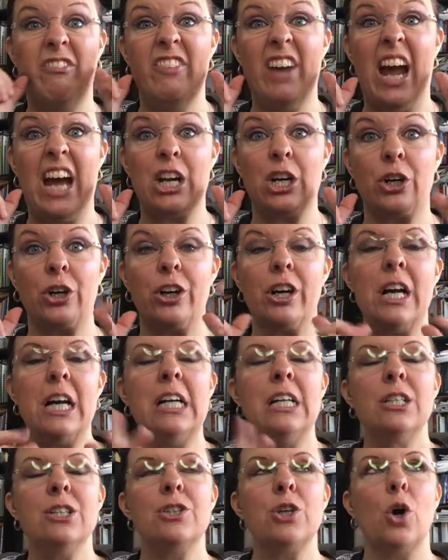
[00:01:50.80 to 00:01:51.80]
fatter.
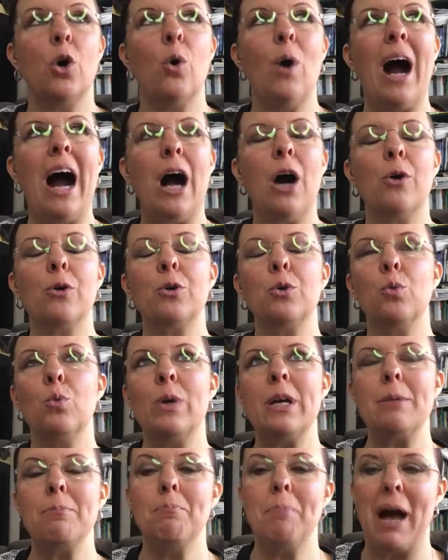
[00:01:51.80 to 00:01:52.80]
So how do
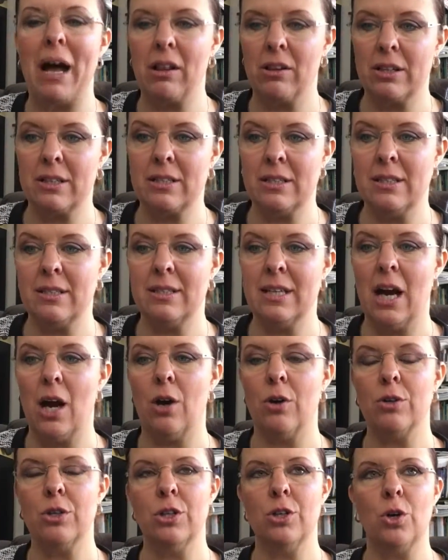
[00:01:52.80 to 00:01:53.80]
we balance this
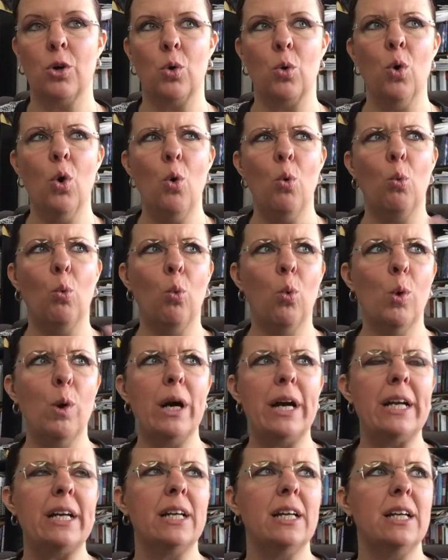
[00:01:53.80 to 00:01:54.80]
out? You know,
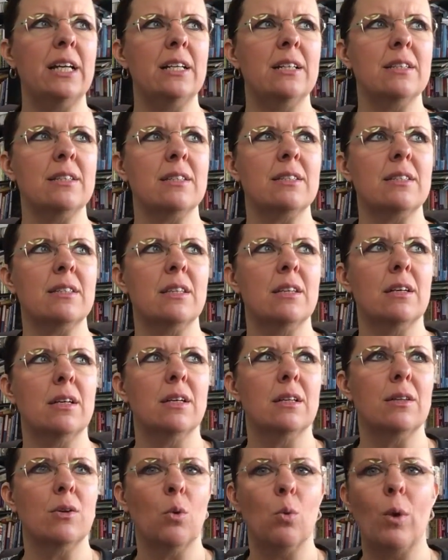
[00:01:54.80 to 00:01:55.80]
what is
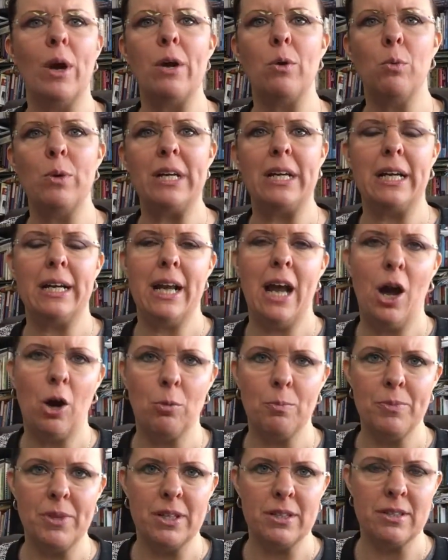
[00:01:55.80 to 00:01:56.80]
the, the way we can
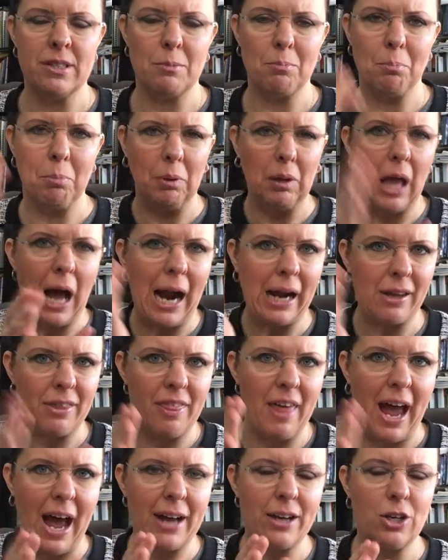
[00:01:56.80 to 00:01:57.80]
help this and block
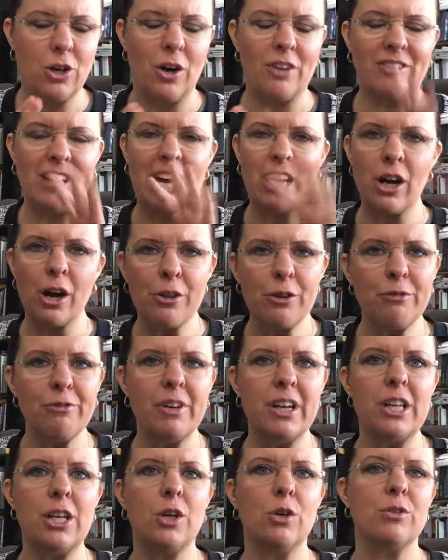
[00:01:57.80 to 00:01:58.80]
that? You know, I've got other
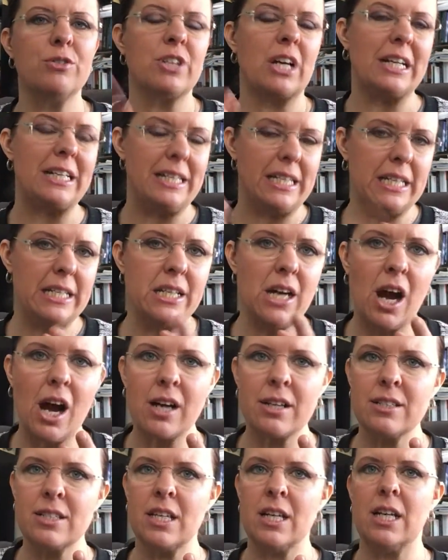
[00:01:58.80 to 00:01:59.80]
videos on
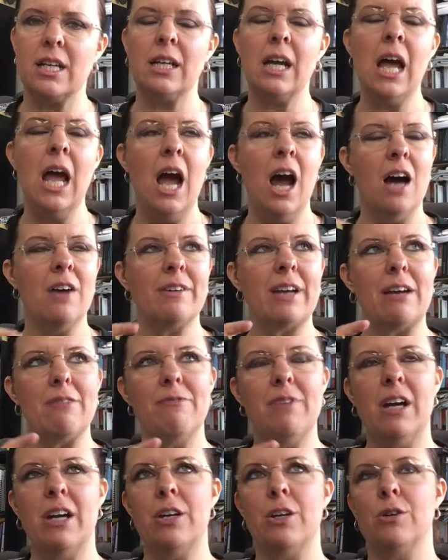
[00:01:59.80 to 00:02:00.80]
detoxing. I've
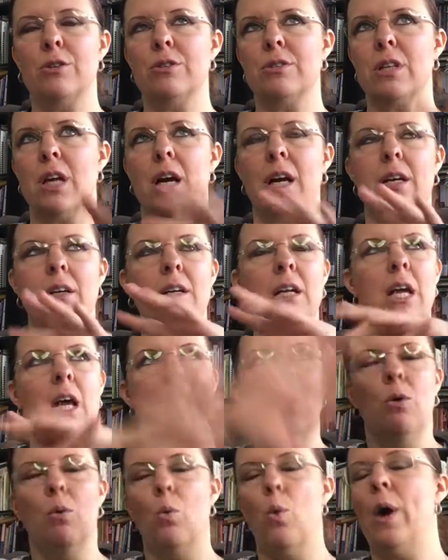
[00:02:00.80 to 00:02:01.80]
got videos on
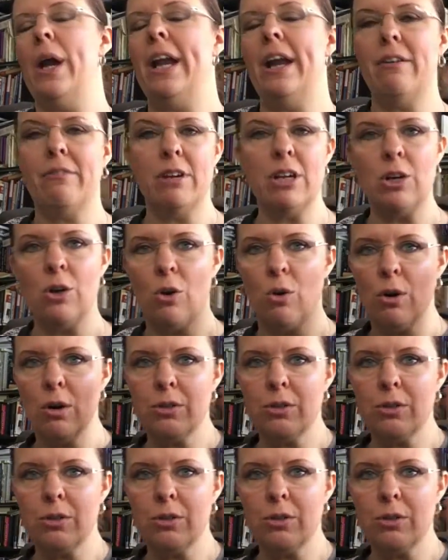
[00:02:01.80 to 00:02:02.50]
whatever, you know,